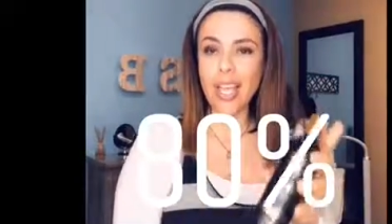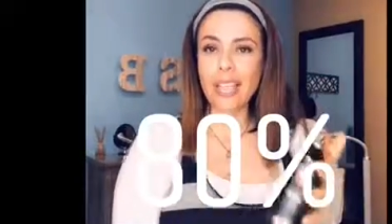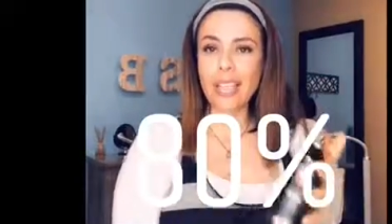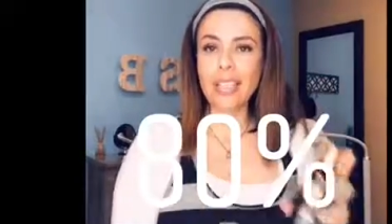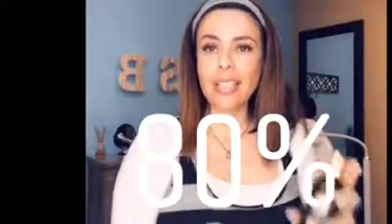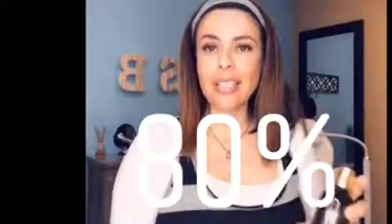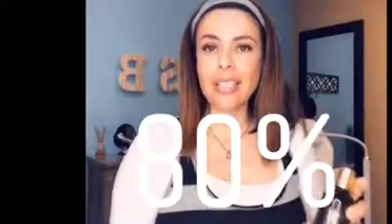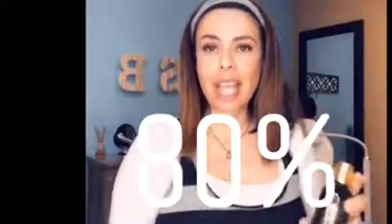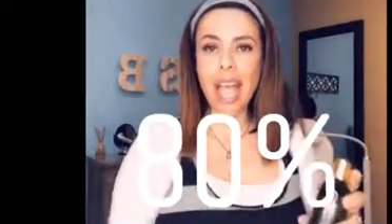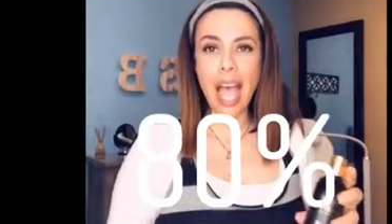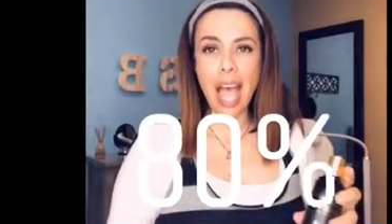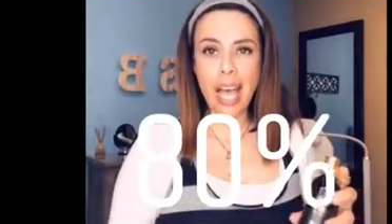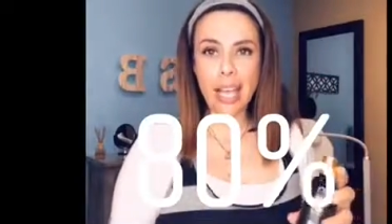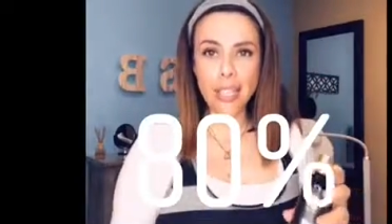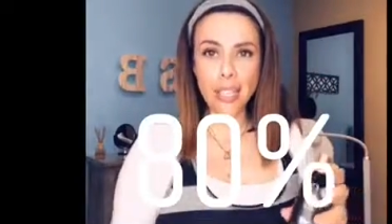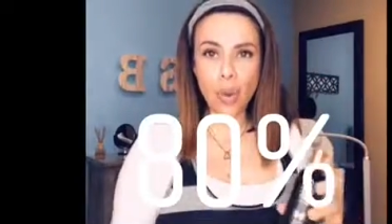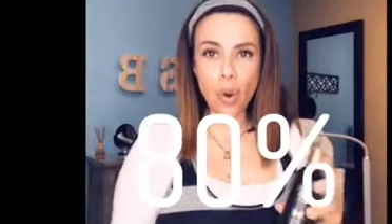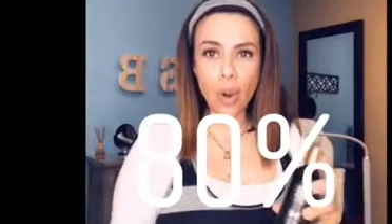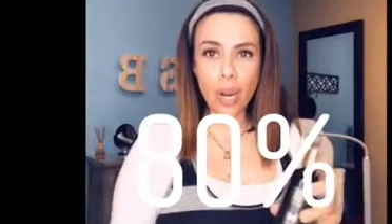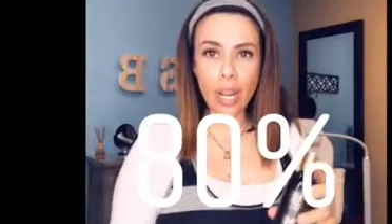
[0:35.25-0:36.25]
This
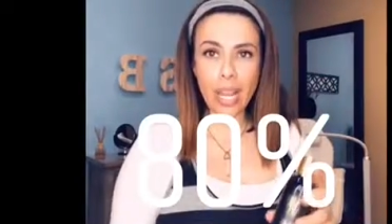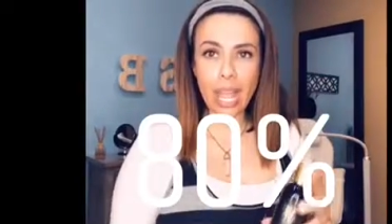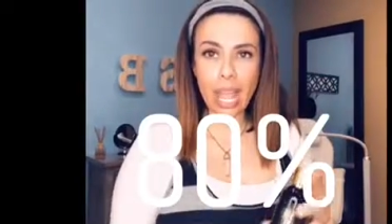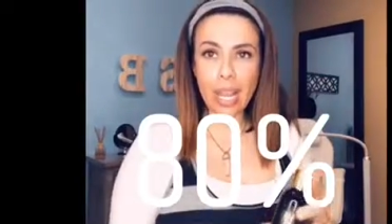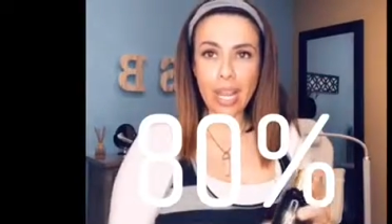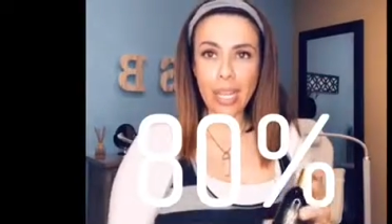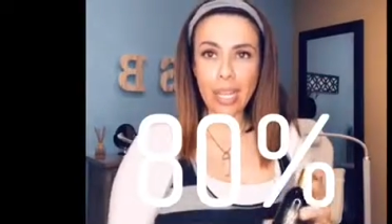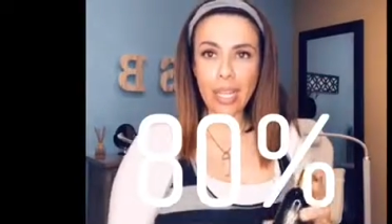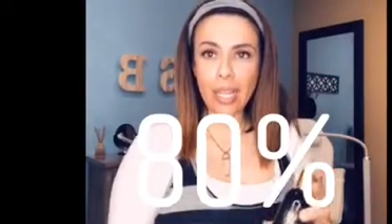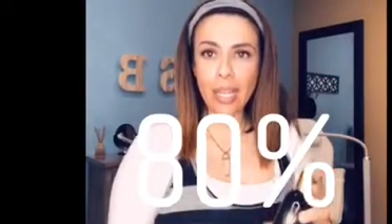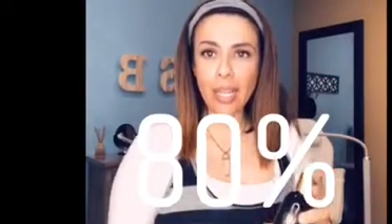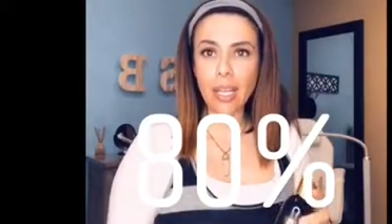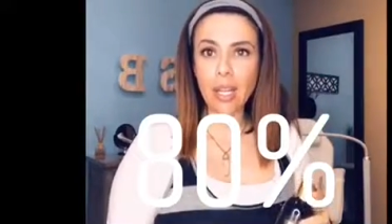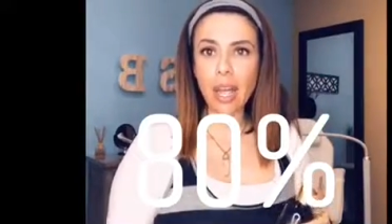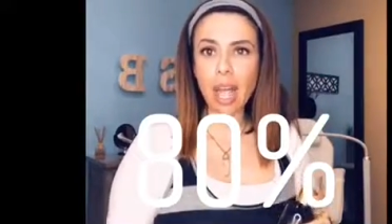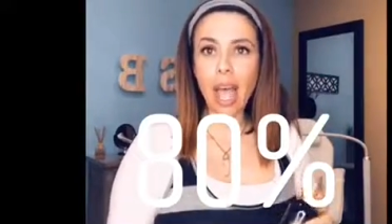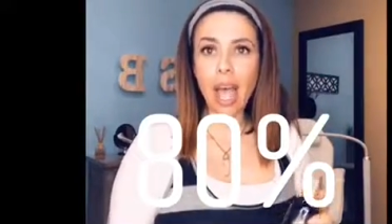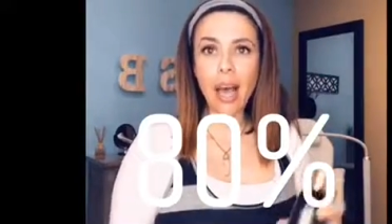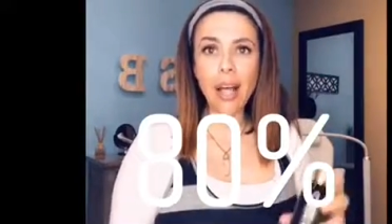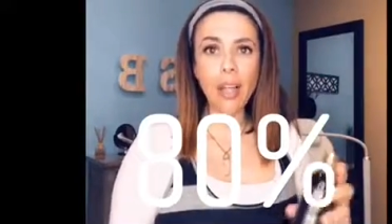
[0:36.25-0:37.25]
has organic
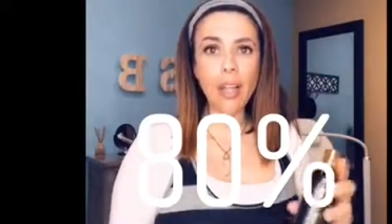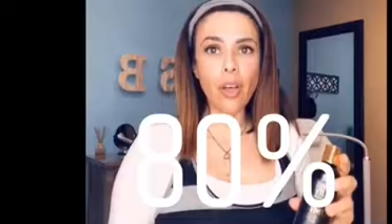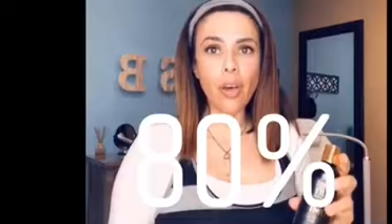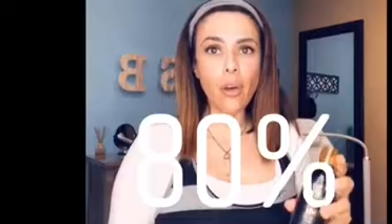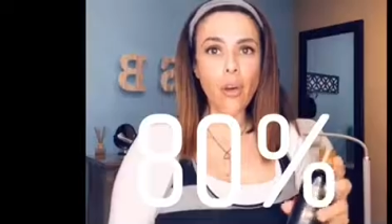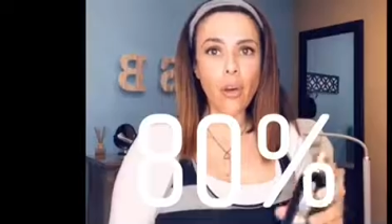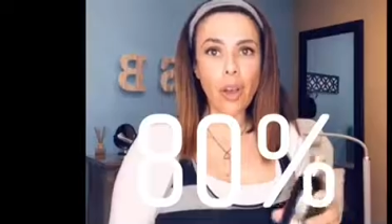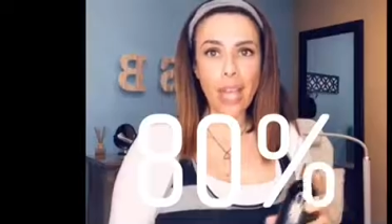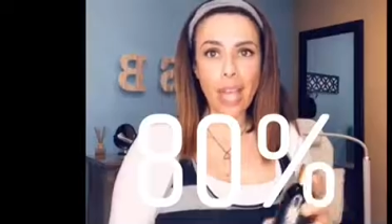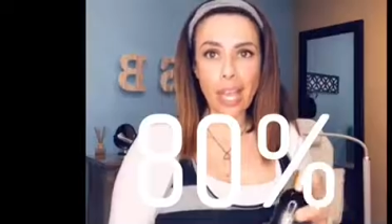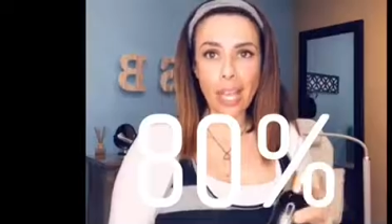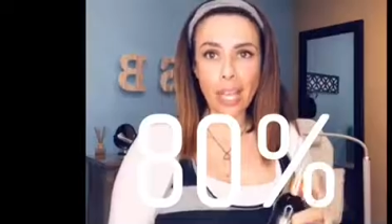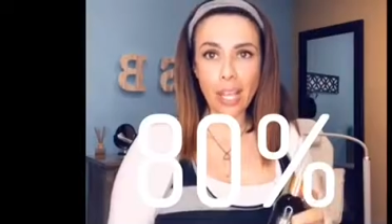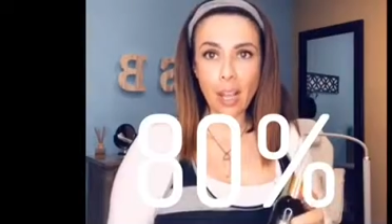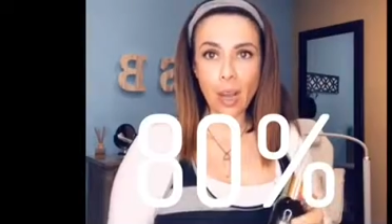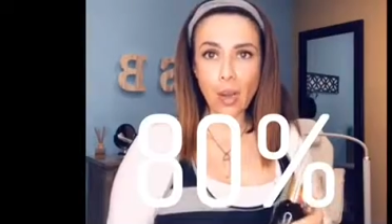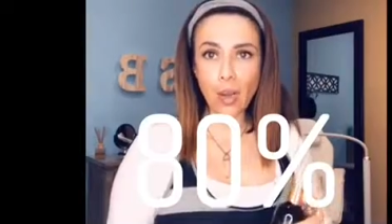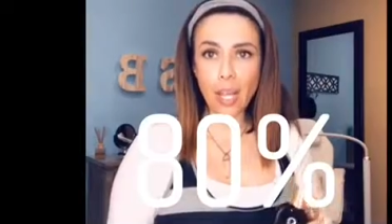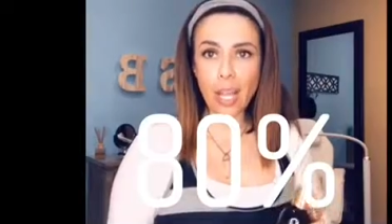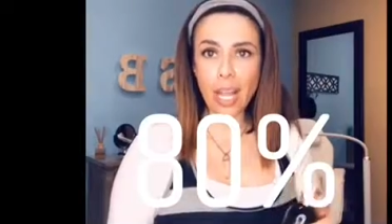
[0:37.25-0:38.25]
aloe, organic
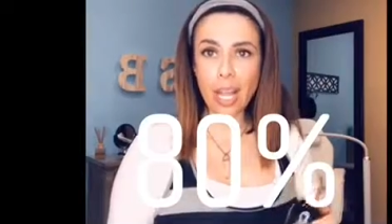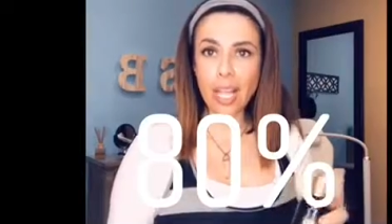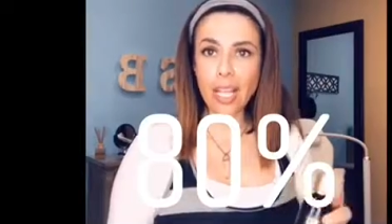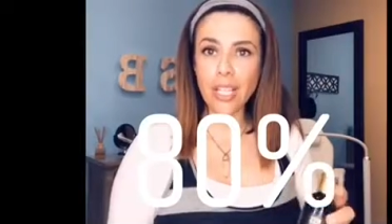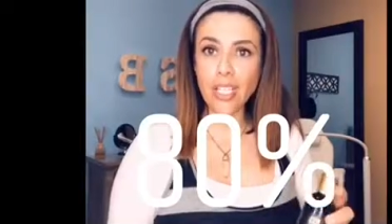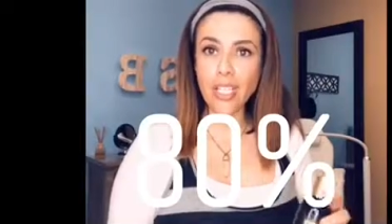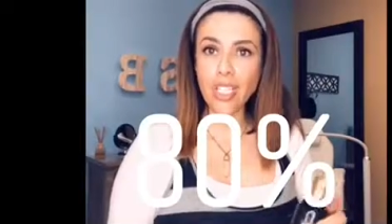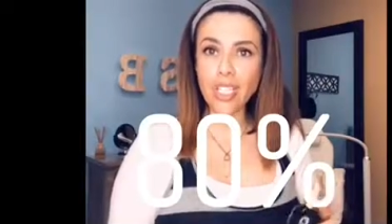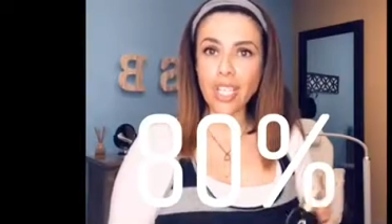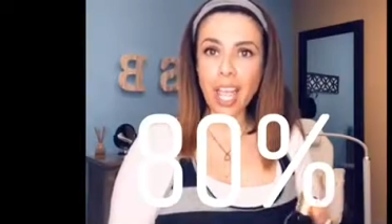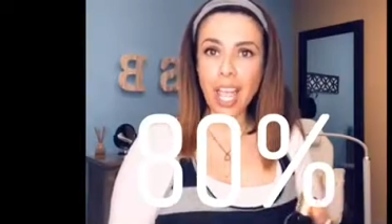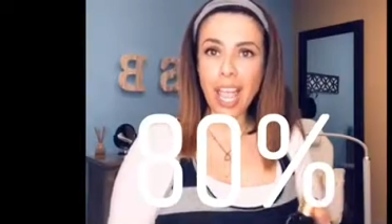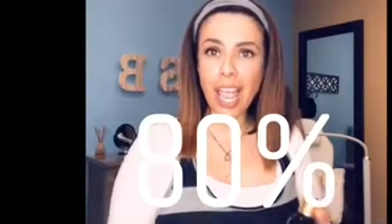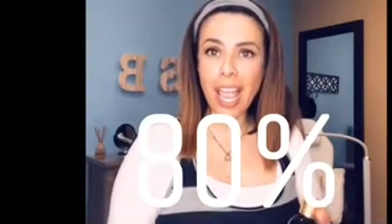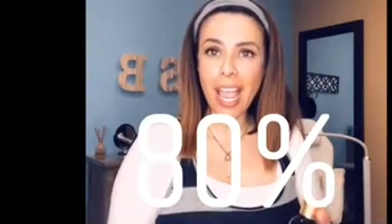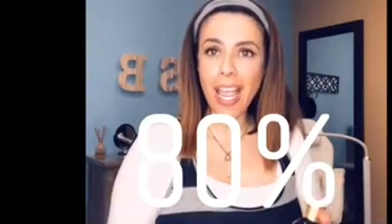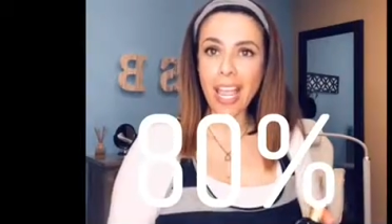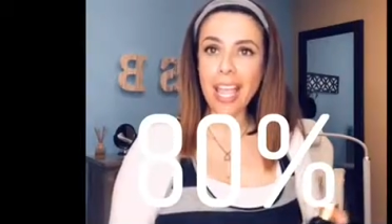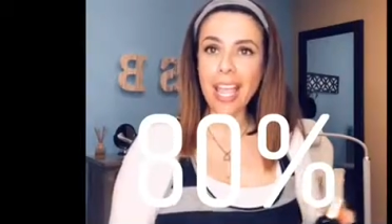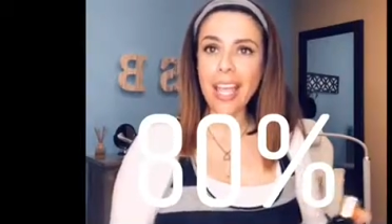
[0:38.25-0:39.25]
coconut,
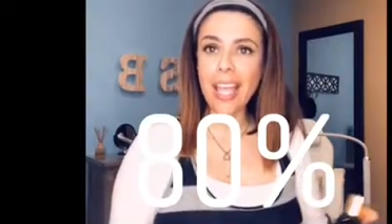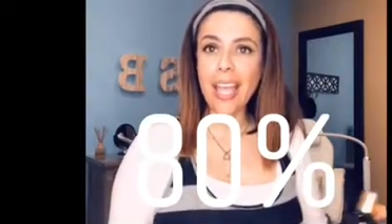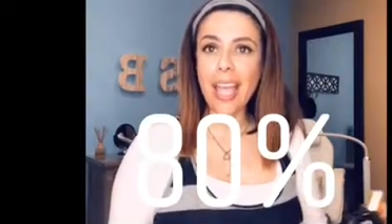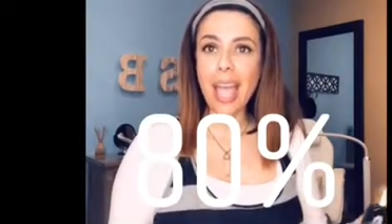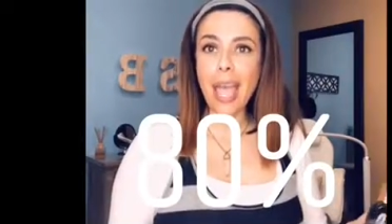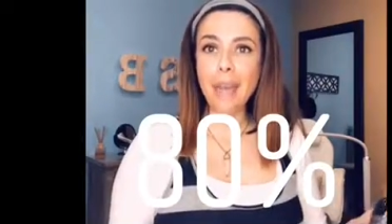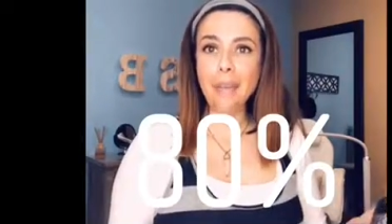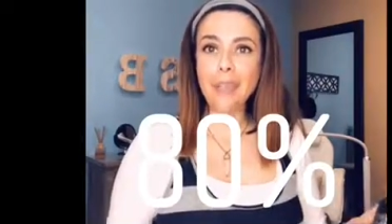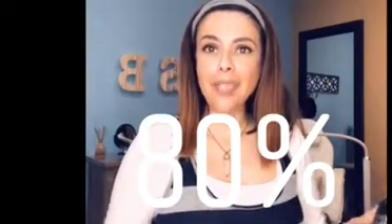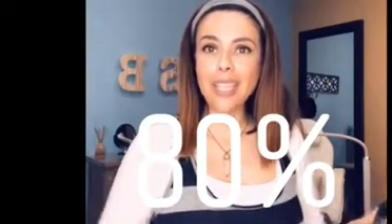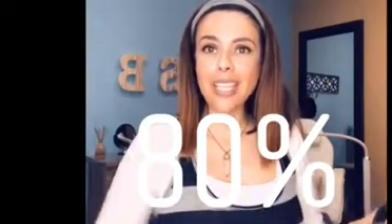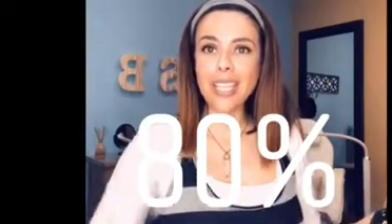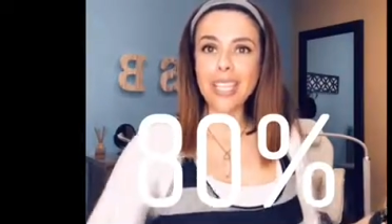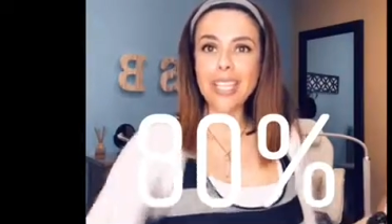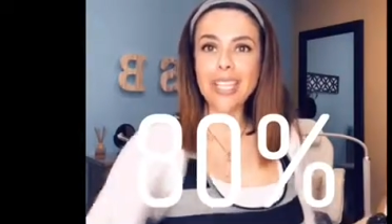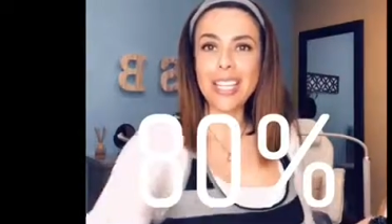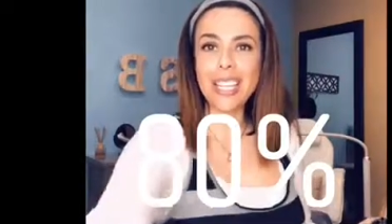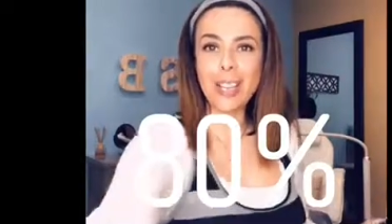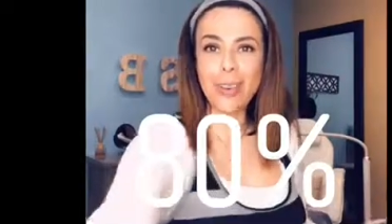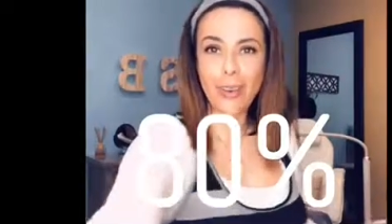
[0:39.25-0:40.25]
shea,
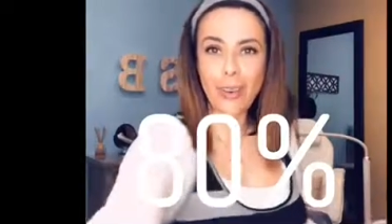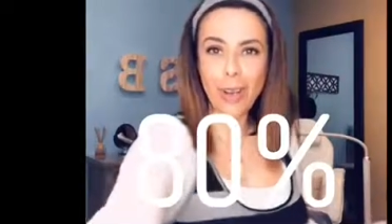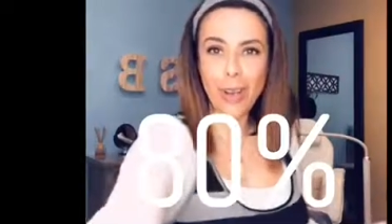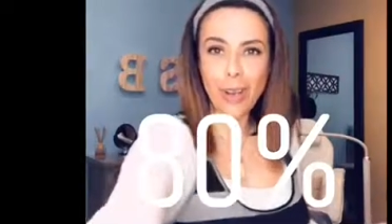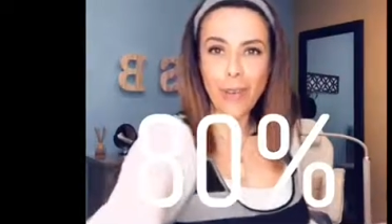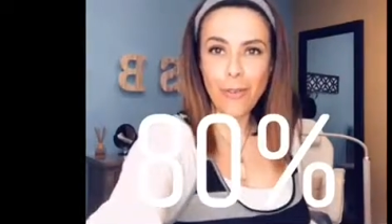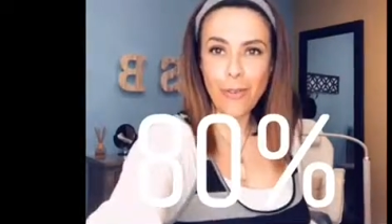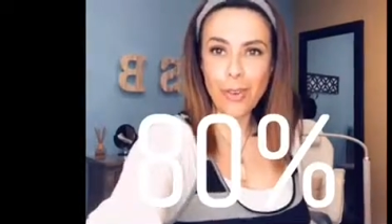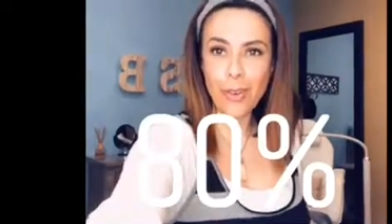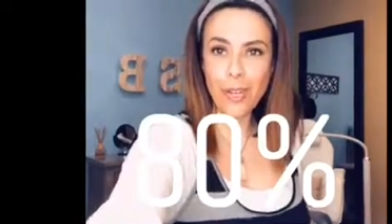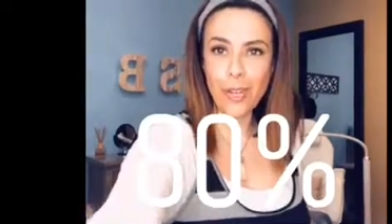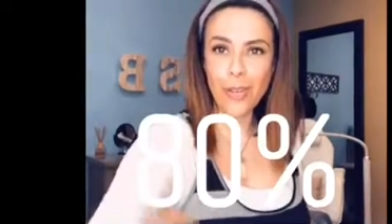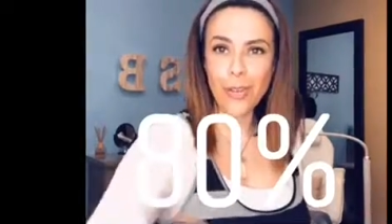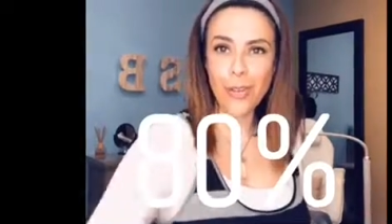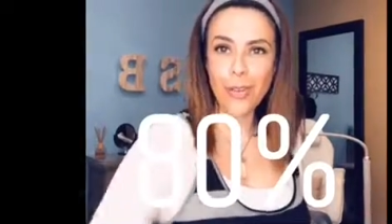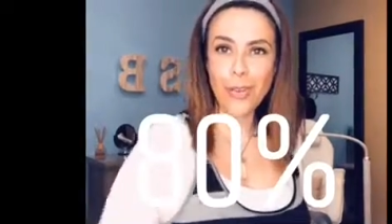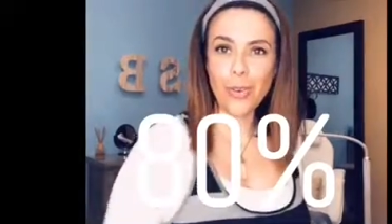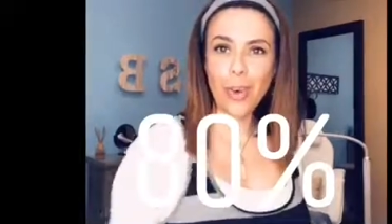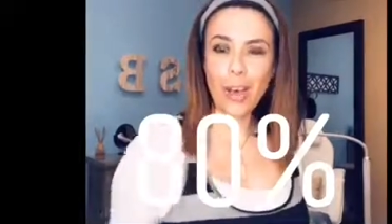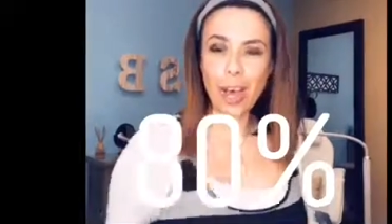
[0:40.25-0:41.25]
MCT oil for
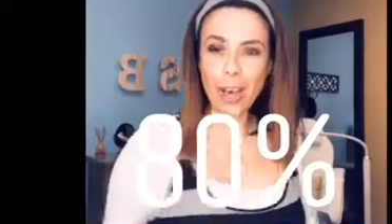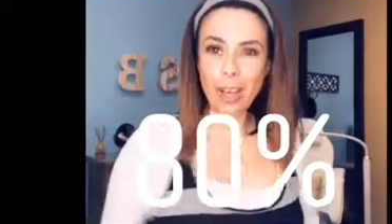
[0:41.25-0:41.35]
you